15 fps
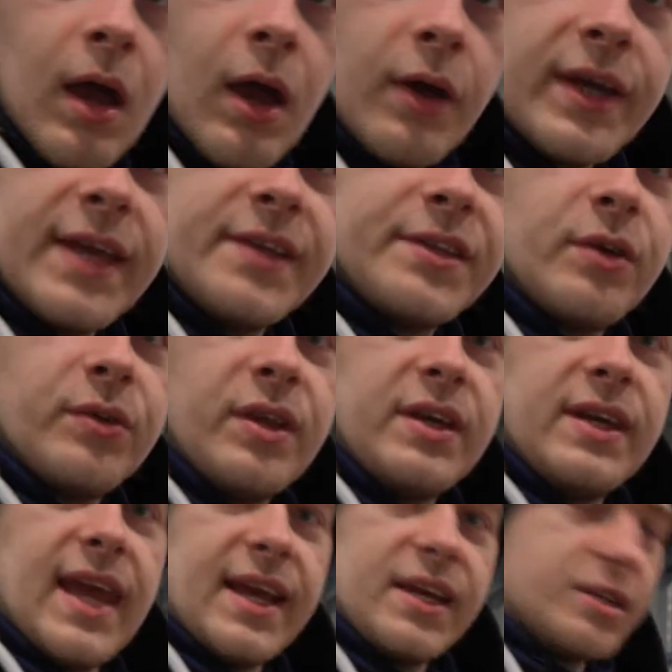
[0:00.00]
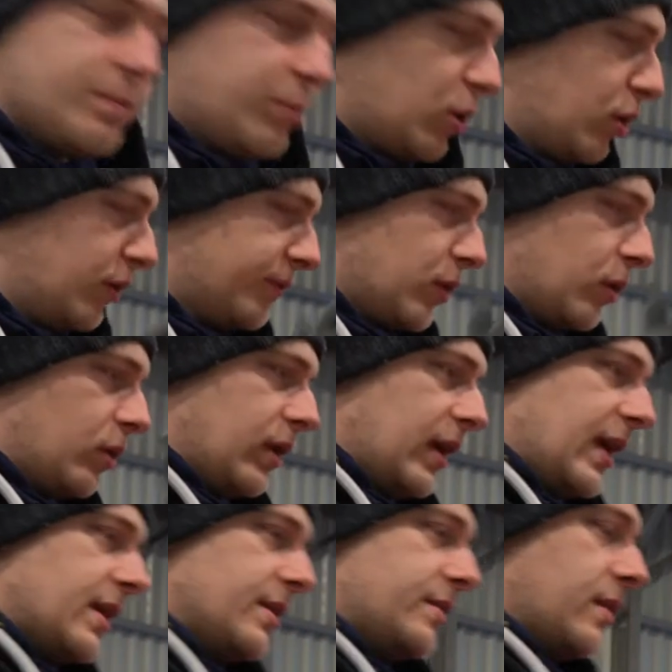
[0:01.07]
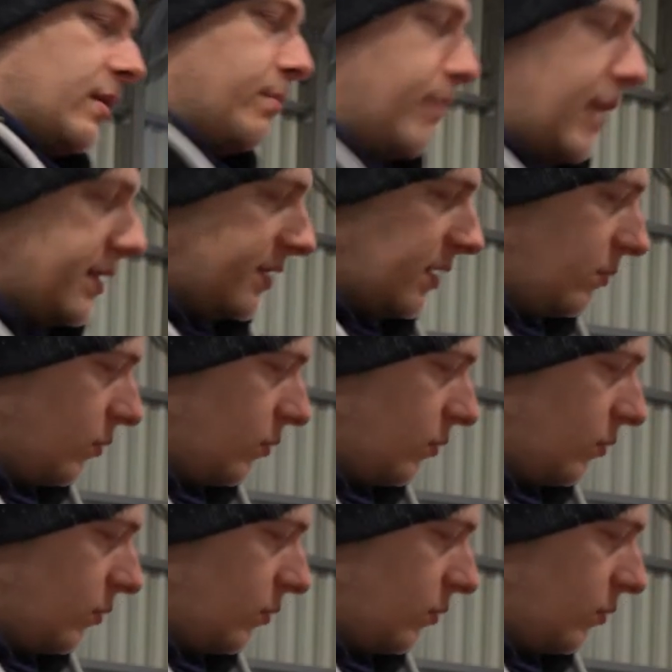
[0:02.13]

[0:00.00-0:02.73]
Okay, so the next port of call is messing